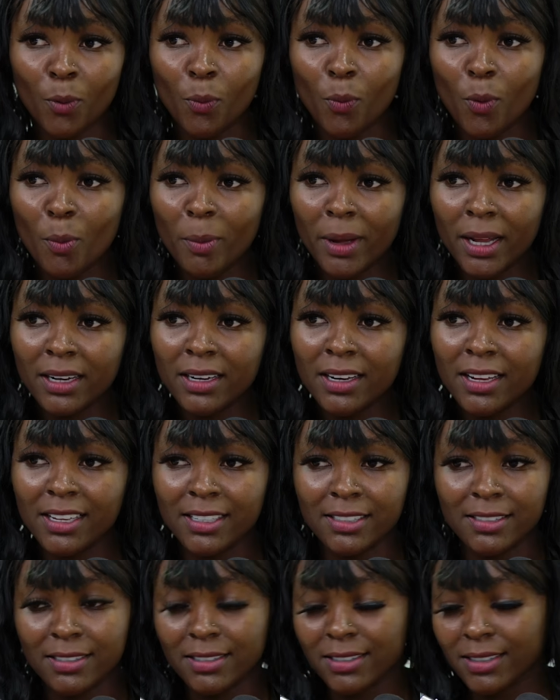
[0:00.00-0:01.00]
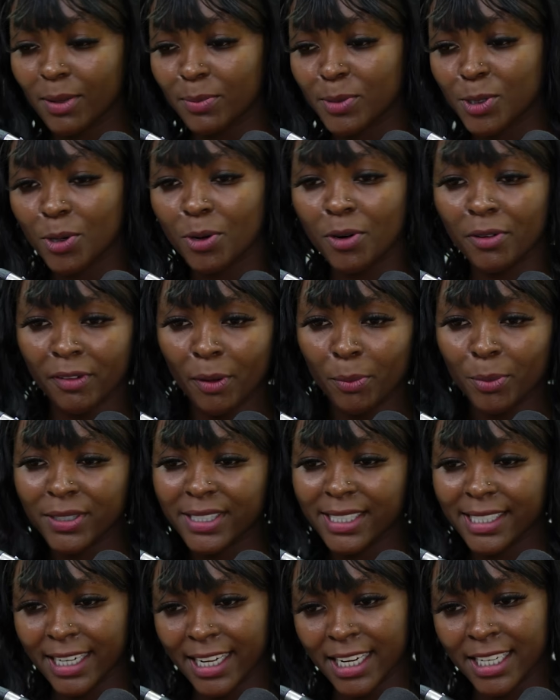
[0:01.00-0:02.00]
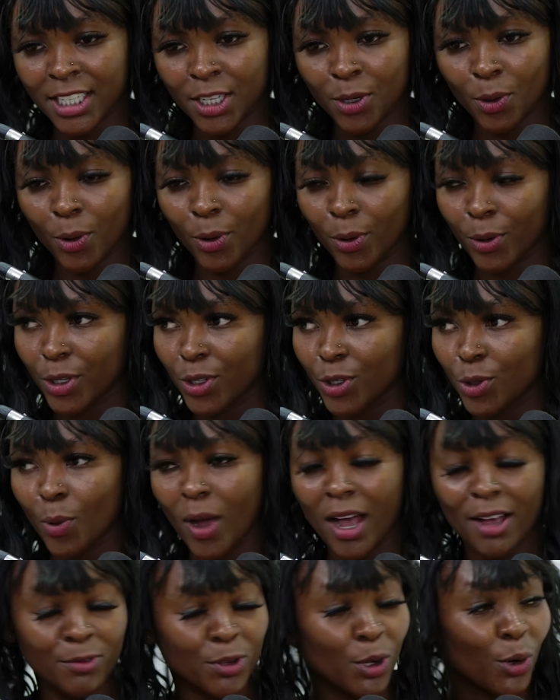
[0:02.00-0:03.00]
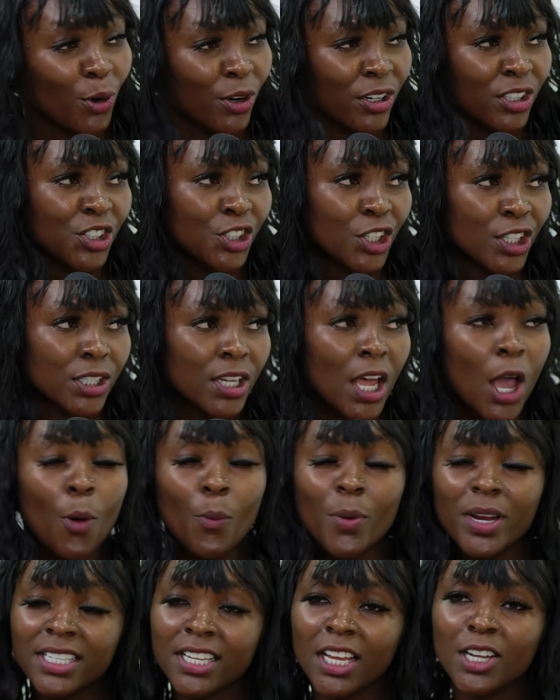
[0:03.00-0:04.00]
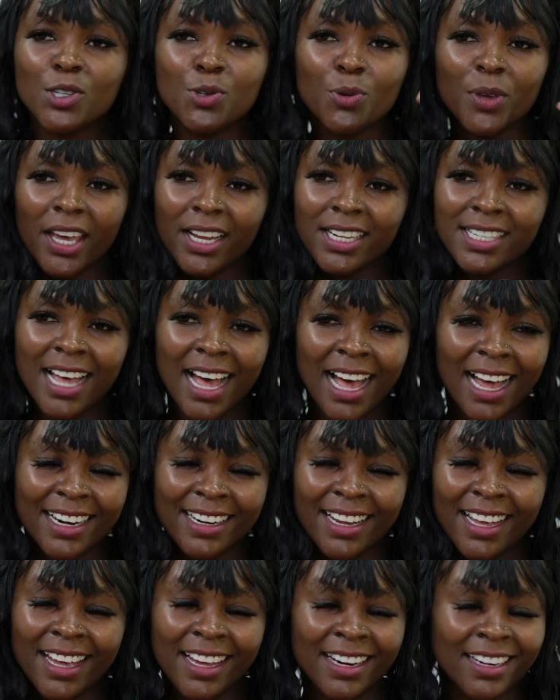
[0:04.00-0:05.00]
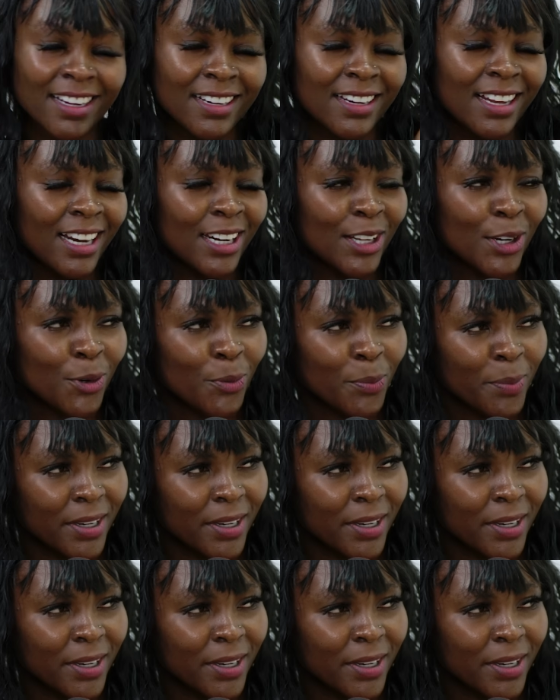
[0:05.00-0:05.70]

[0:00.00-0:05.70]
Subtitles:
a woman is some sort of a boss lady or you have your own, we tend to get hard-headed a little